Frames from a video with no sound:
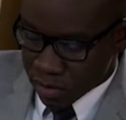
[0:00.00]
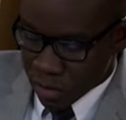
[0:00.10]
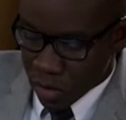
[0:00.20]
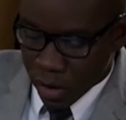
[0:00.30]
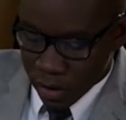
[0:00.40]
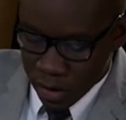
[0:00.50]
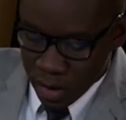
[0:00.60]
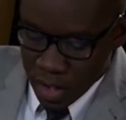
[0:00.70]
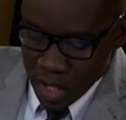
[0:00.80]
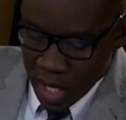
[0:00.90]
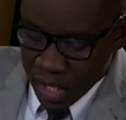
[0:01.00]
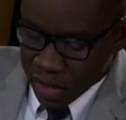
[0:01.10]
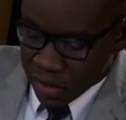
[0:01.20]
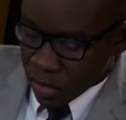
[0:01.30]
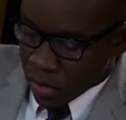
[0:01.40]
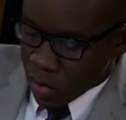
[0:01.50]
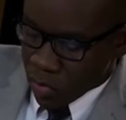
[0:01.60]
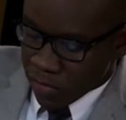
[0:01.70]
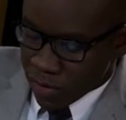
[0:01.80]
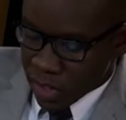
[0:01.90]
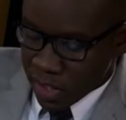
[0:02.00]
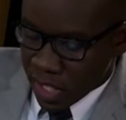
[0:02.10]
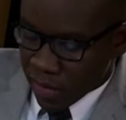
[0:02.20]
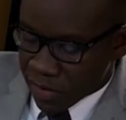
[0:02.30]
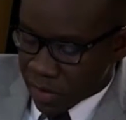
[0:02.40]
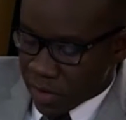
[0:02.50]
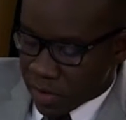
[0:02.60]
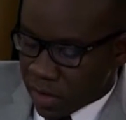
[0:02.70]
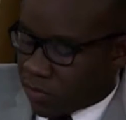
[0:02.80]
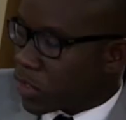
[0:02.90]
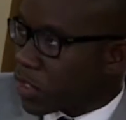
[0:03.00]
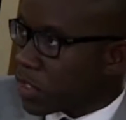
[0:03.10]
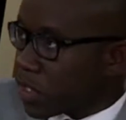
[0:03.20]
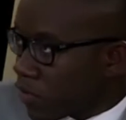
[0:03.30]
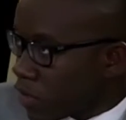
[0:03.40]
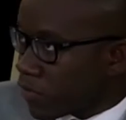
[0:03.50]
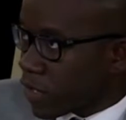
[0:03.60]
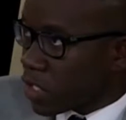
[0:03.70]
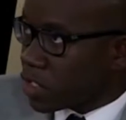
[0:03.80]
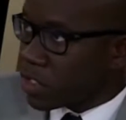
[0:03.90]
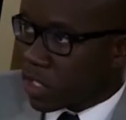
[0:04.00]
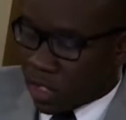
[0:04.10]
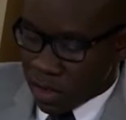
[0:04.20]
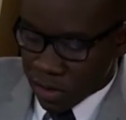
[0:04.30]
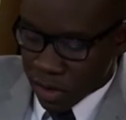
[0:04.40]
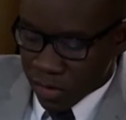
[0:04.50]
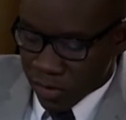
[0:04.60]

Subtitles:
Okay, and so now we've looked at these differences in diversification and in terms of